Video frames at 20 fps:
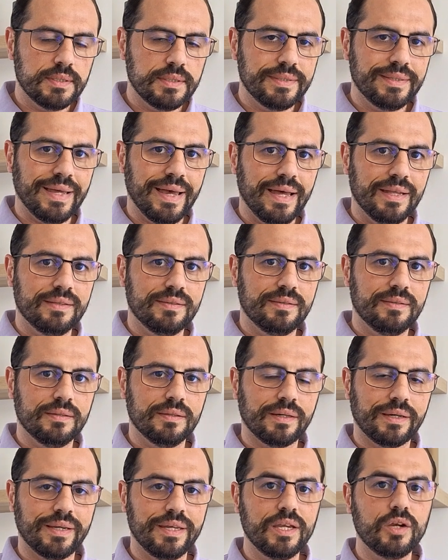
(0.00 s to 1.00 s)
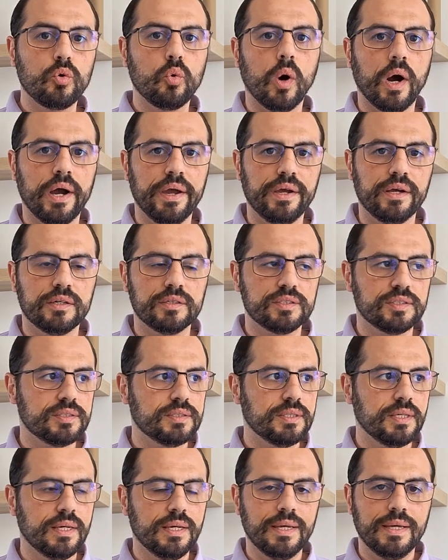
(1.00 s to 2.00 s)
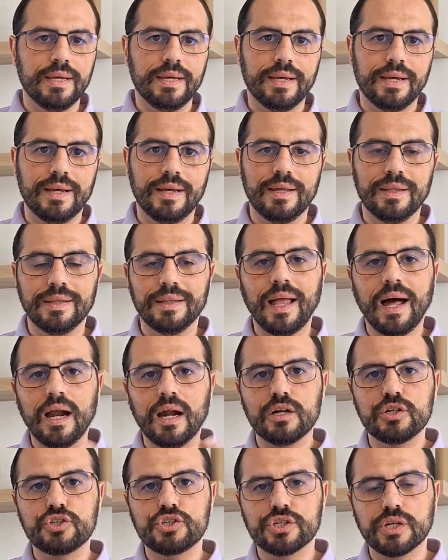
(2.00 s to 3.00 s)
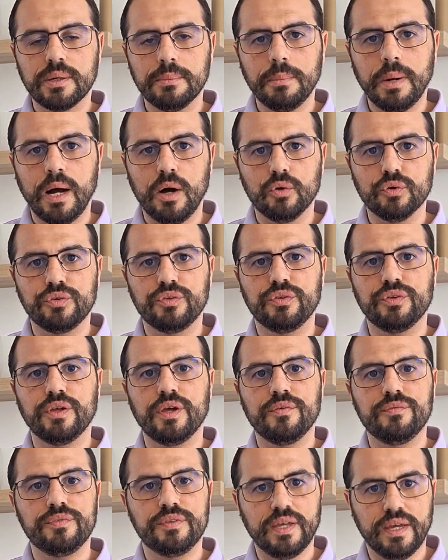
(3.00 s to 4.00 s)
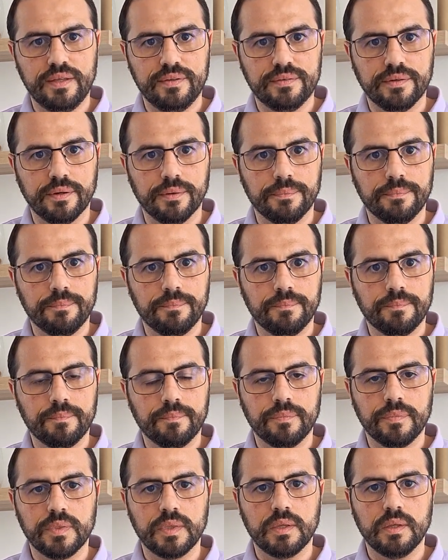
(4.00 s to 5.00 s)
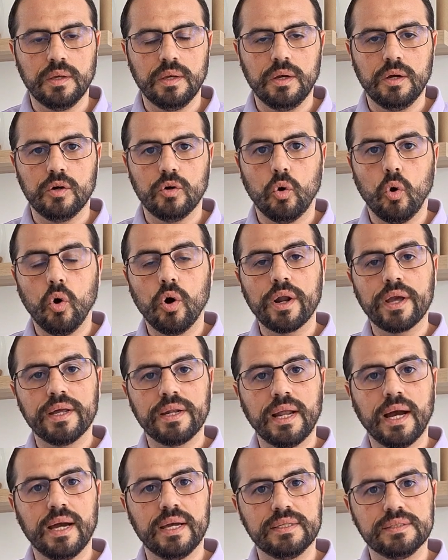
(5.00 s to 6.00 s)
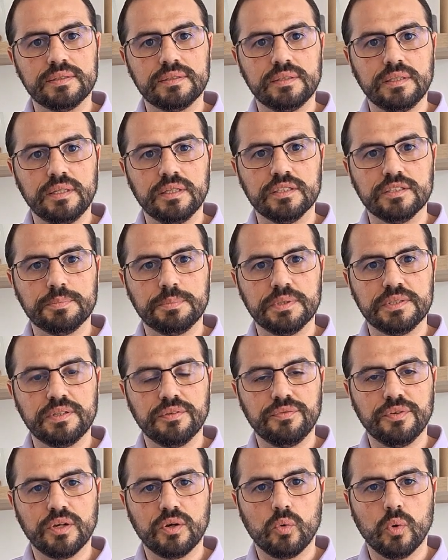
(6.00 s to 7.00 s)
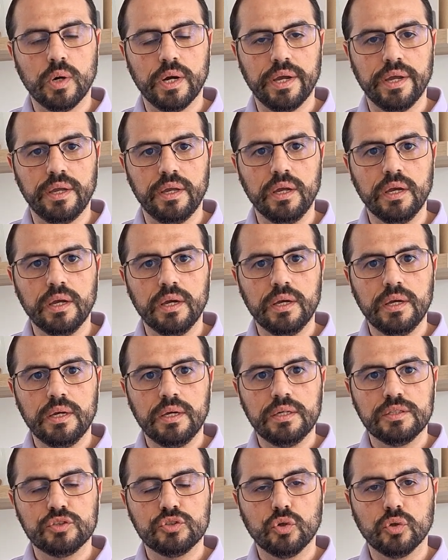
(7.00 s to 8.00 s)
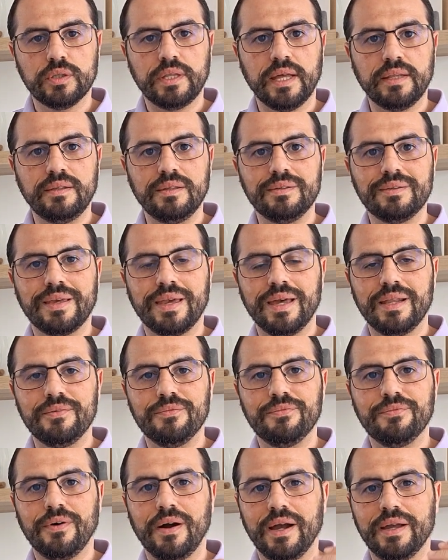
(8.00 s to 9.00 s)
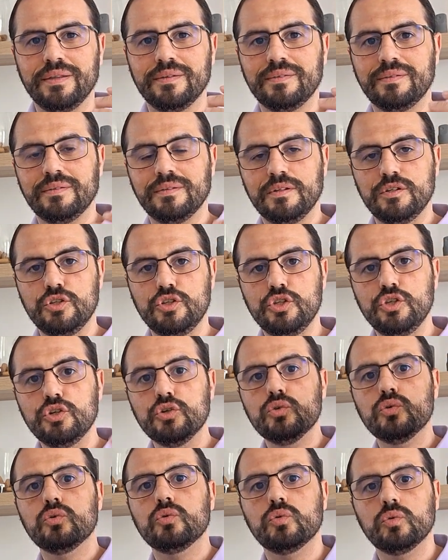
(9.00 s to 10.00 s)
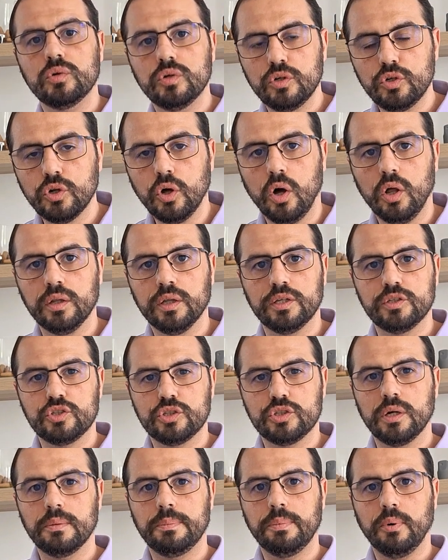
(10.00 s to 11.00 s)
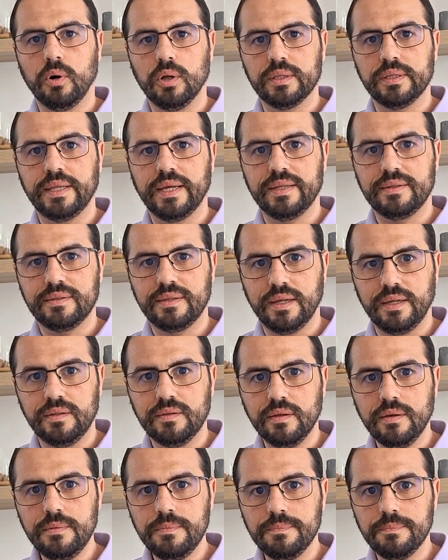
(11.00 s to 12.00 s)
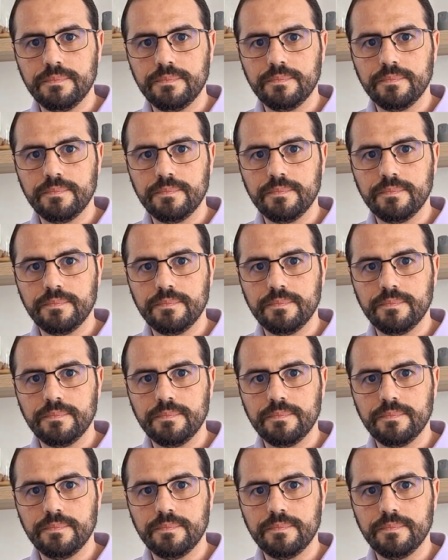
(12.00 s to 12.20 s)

that requires a large amount of data organized in a specific way so that it can find new knowledge upon that data?